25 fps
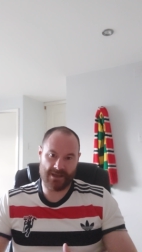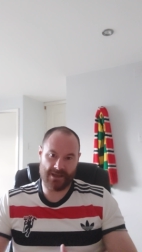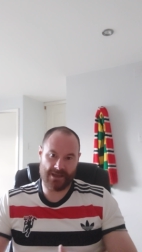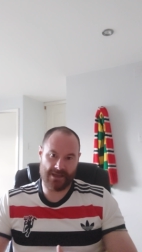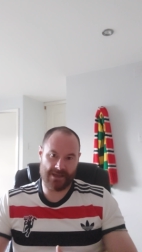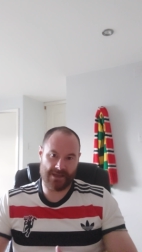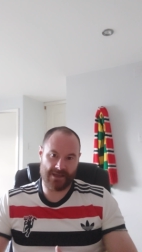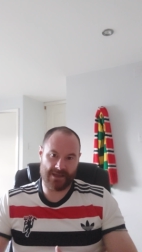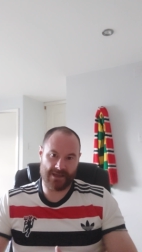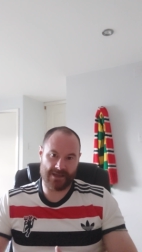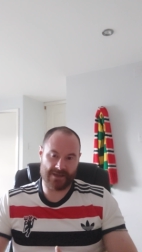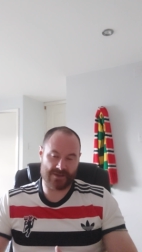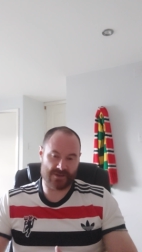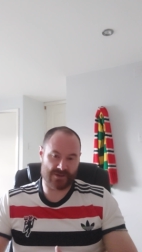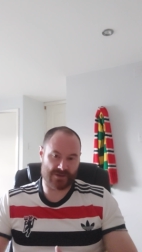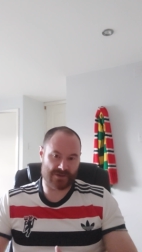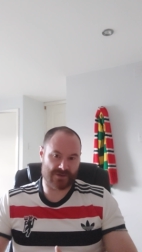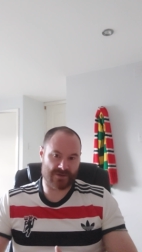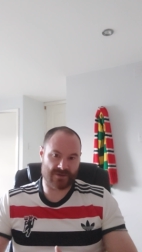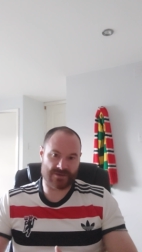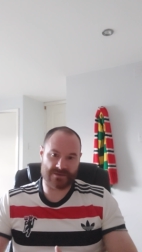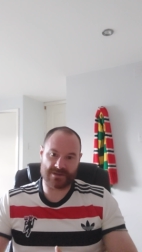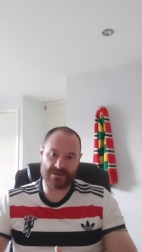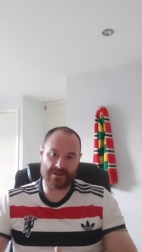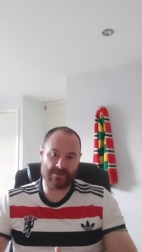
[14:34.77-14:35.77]
He just
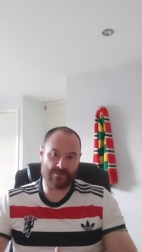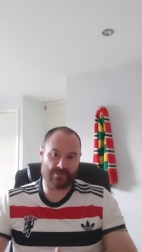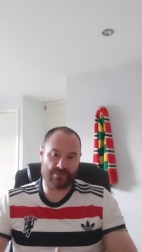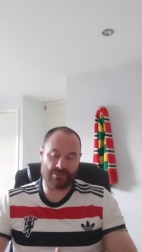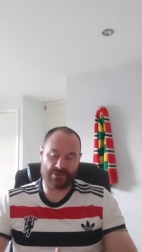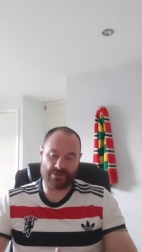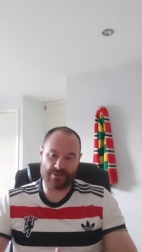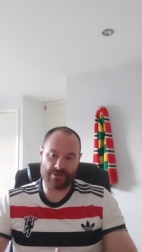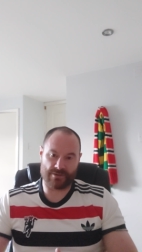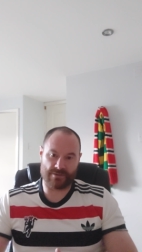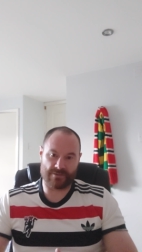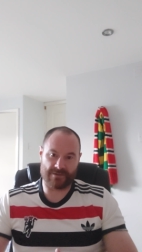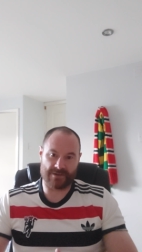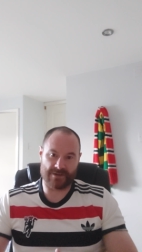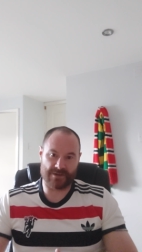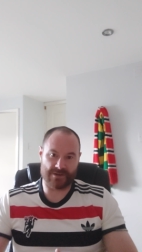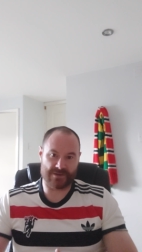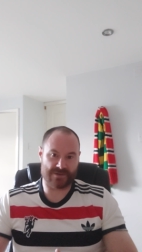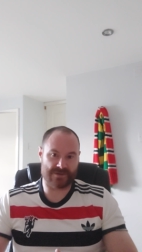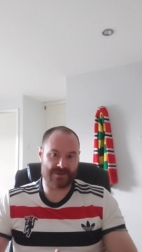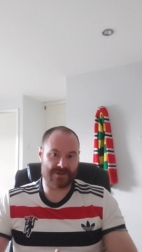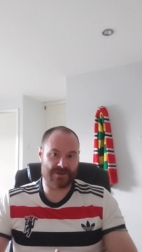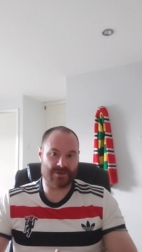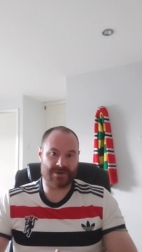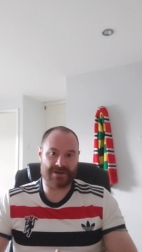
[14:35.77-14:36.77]
doesn't improve. He
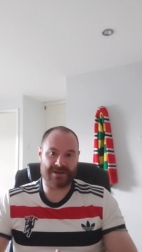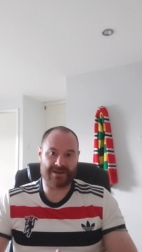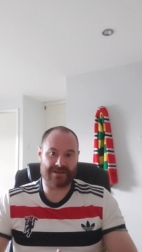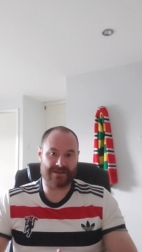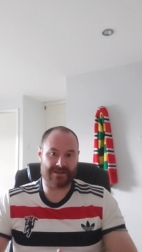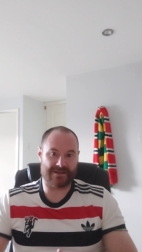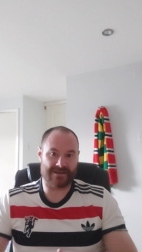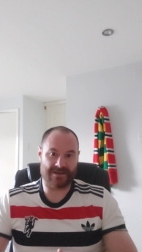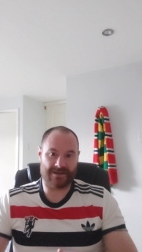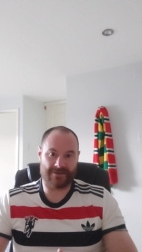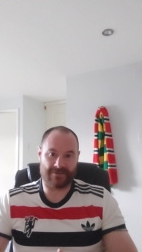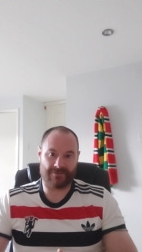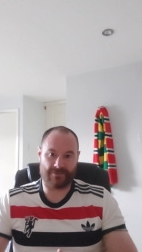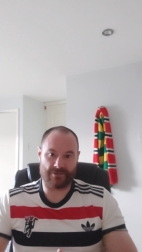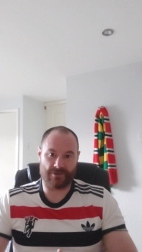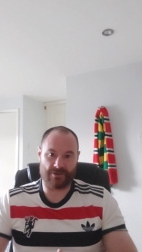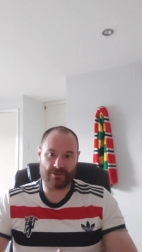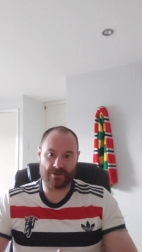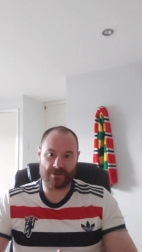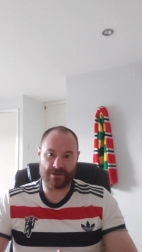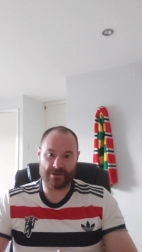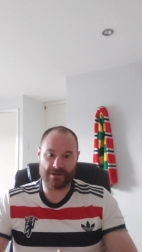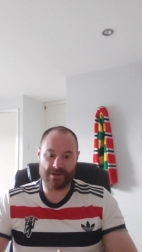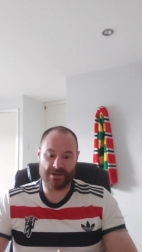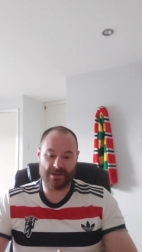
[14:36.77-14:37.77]
doesn't do anything
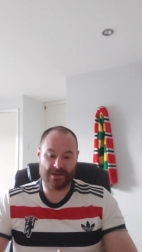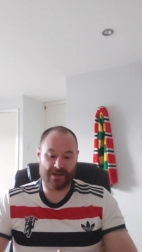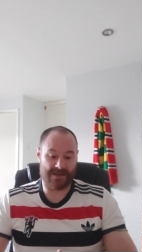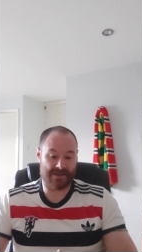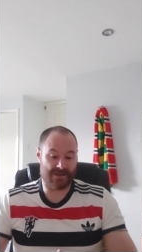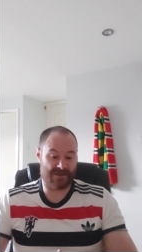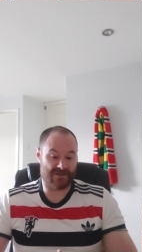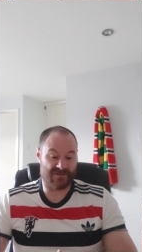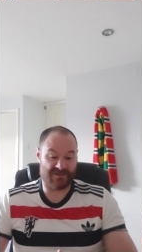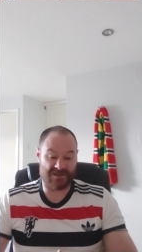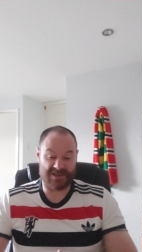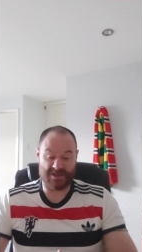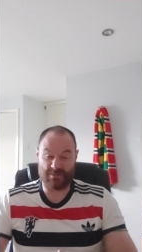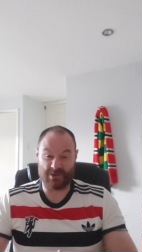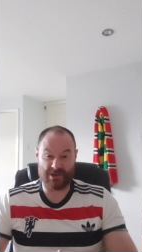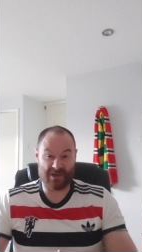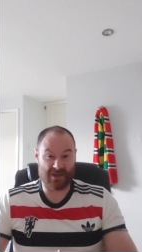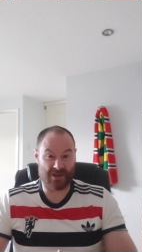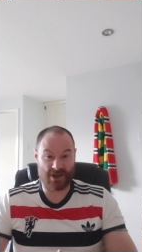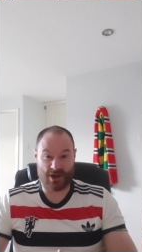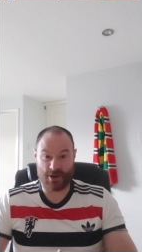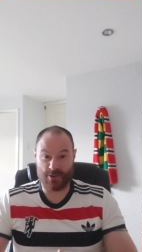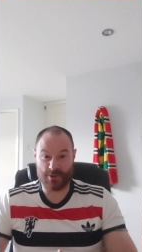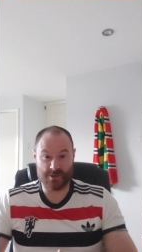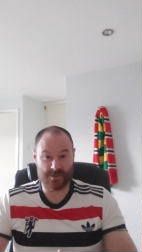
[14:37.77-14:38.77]
different. I don't think he's been
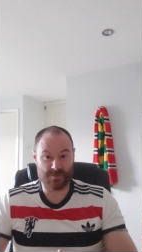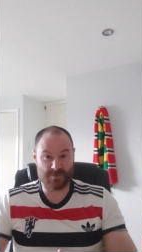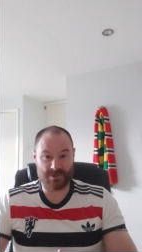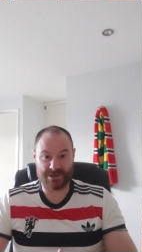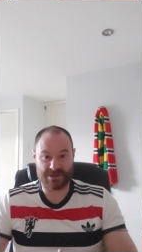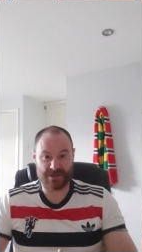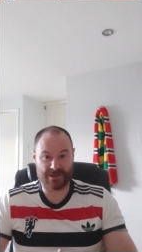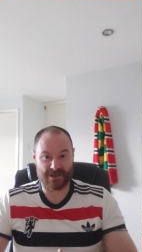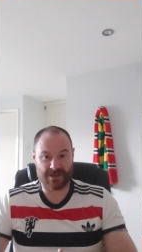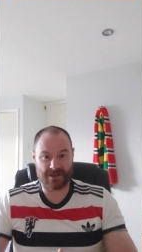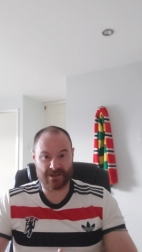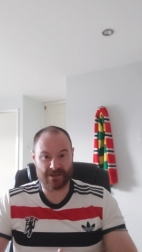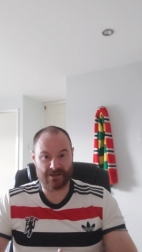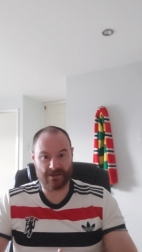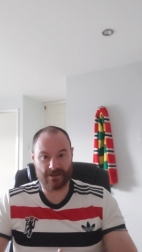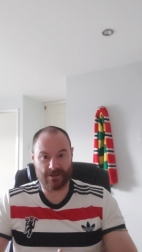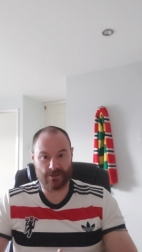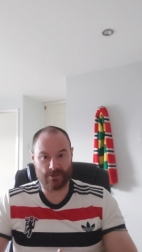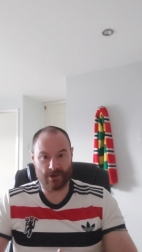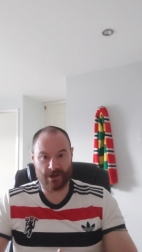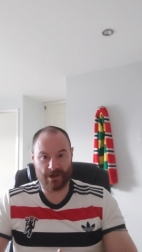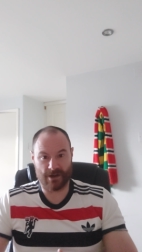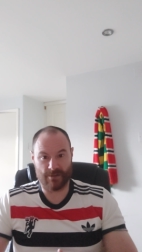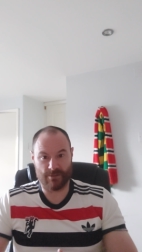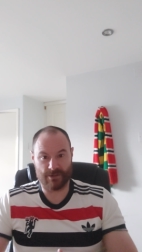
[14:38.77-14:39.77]
coached particularly
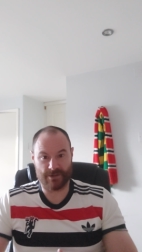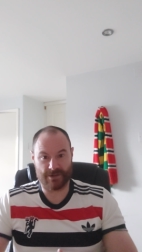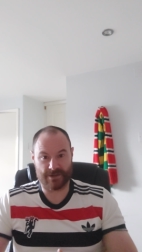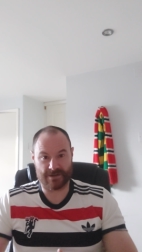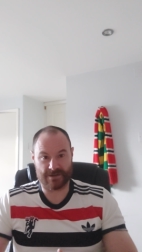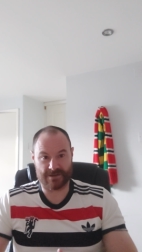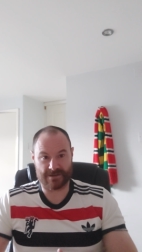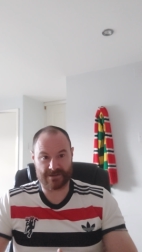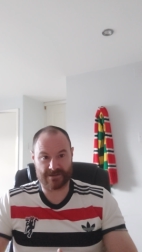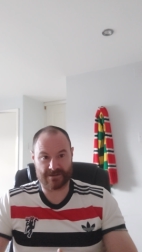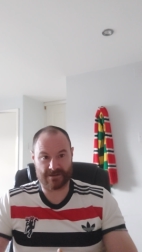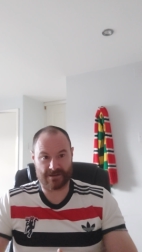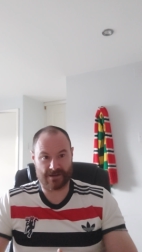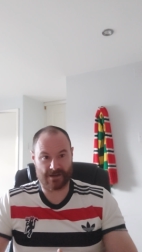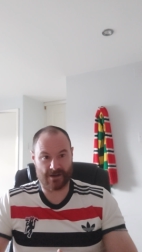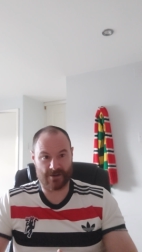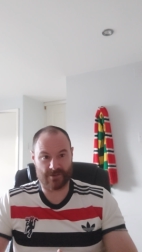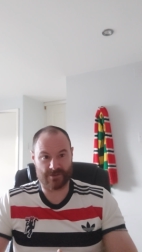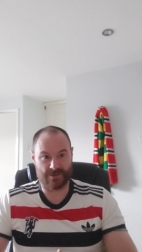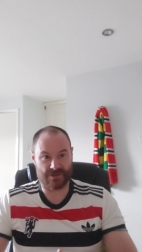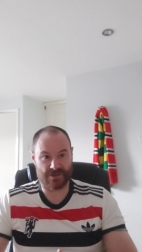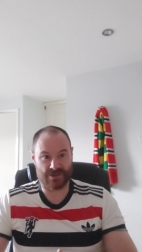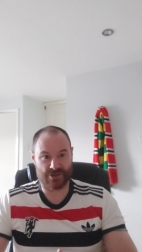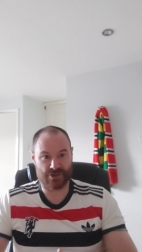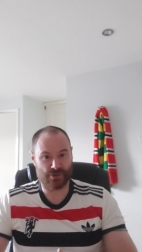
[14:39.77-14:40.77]
well, because the
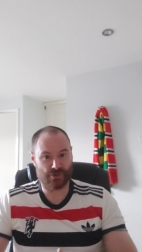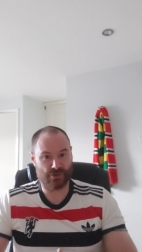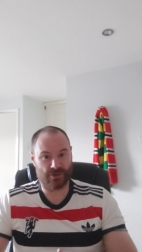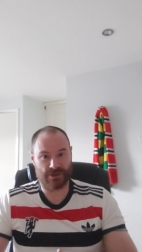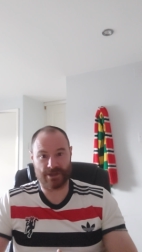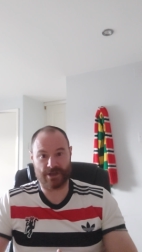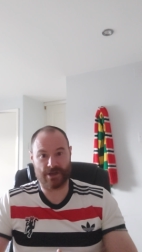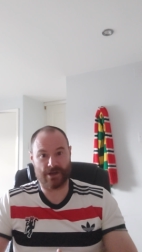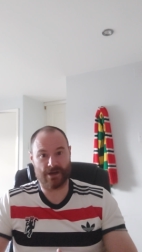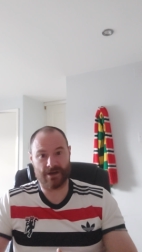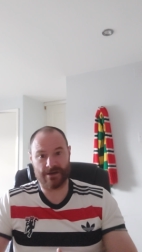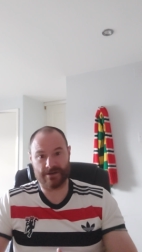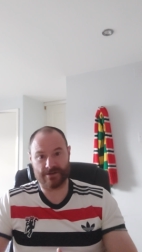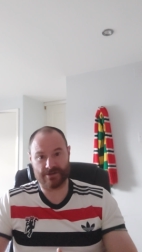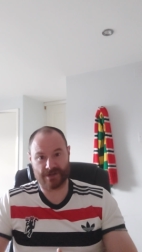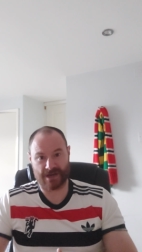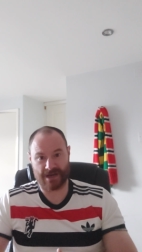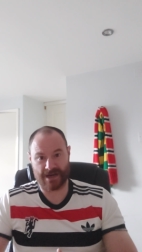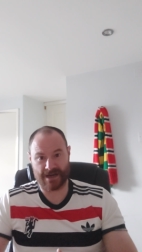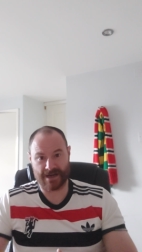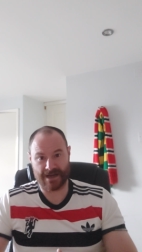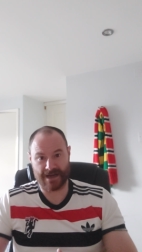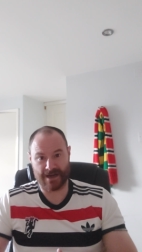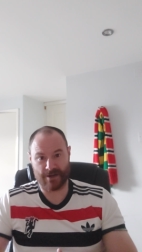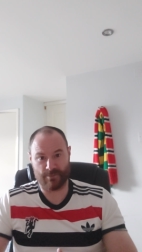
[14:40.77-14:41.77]
coach has surely got to try
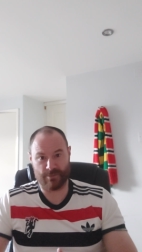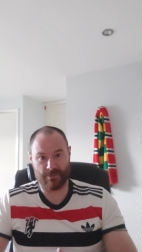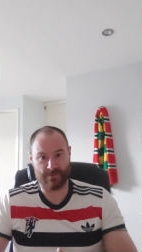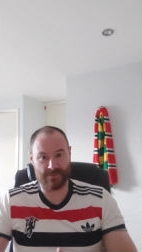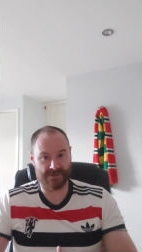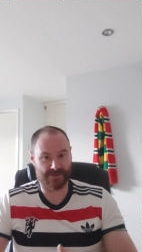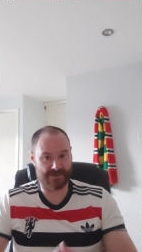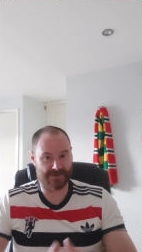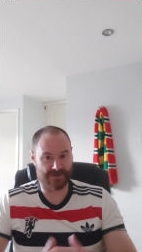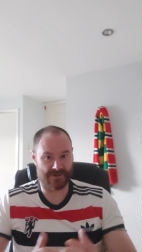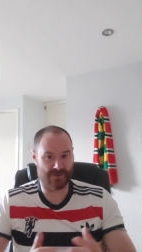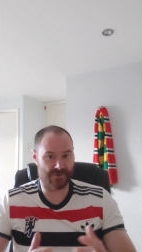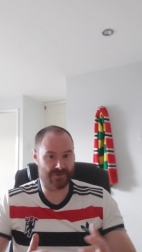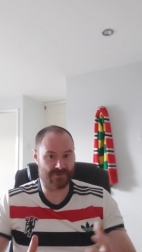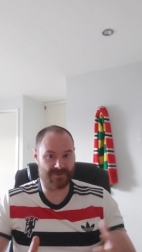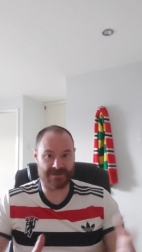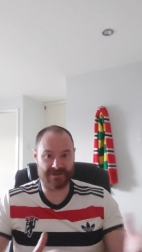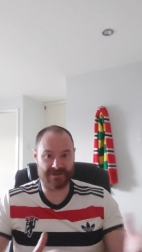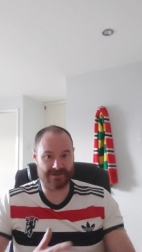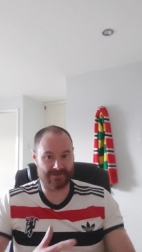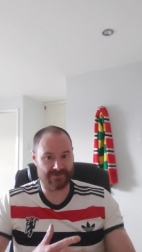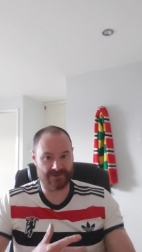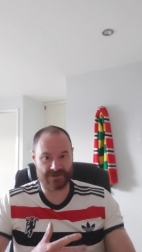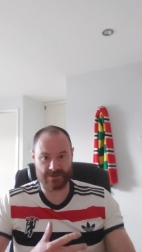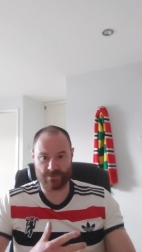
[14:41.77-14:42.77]
and help him to do something
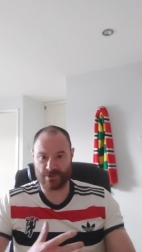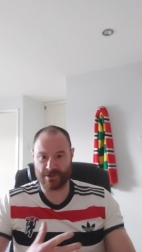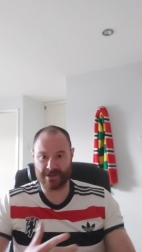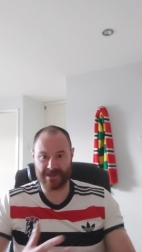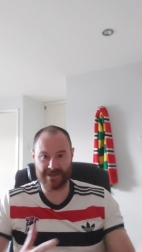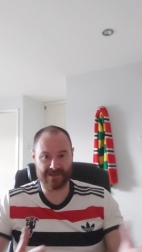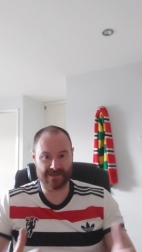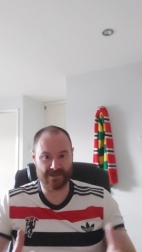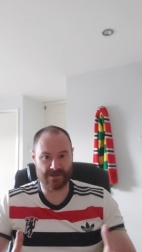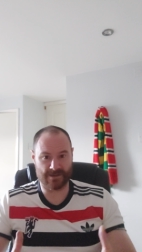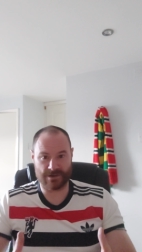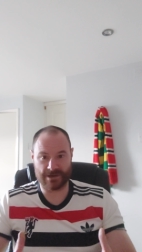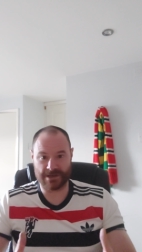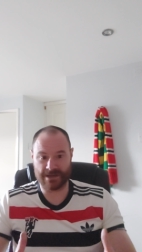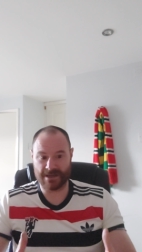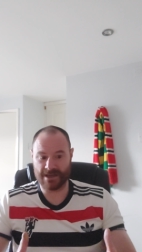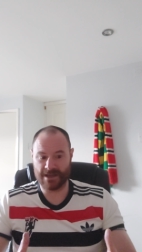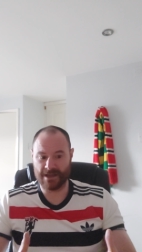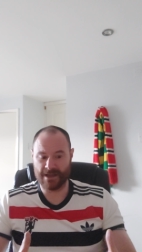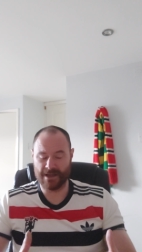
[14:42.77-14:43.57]
different to what he's doing.